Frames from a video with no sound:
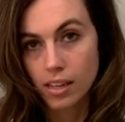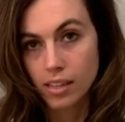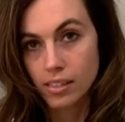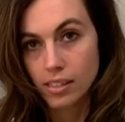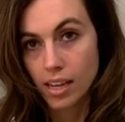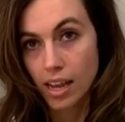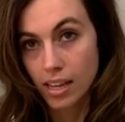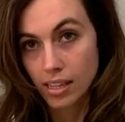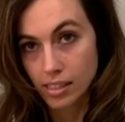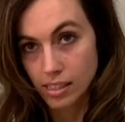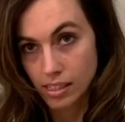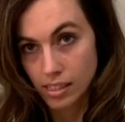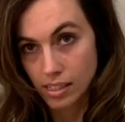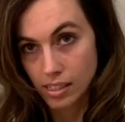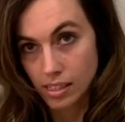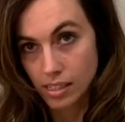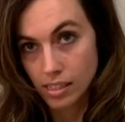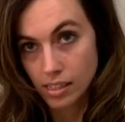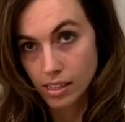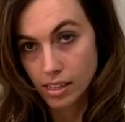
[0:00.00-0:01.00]

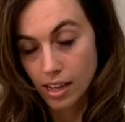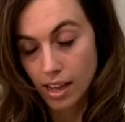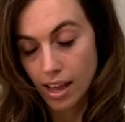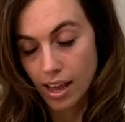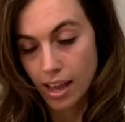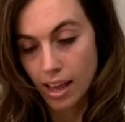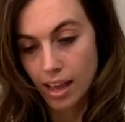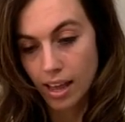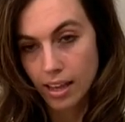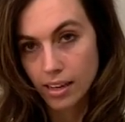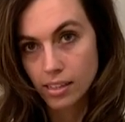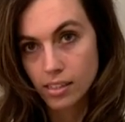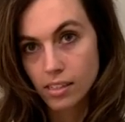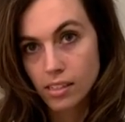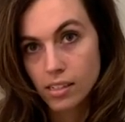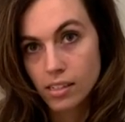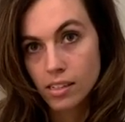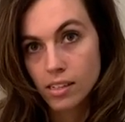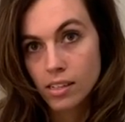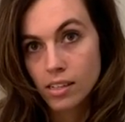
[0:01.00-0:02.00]
tested at
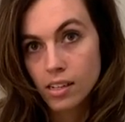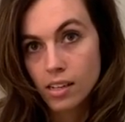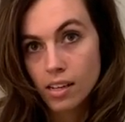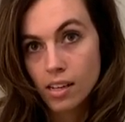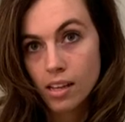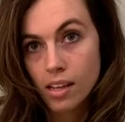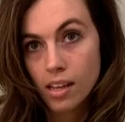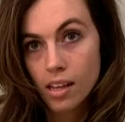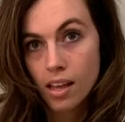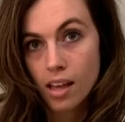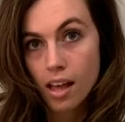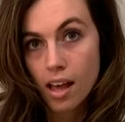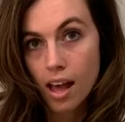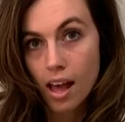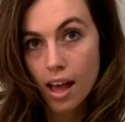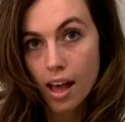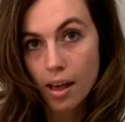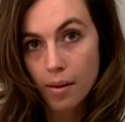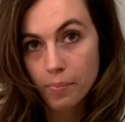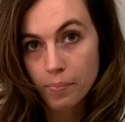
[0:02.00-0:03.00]

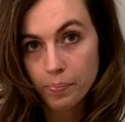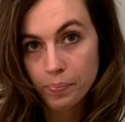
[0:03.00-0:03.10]
um,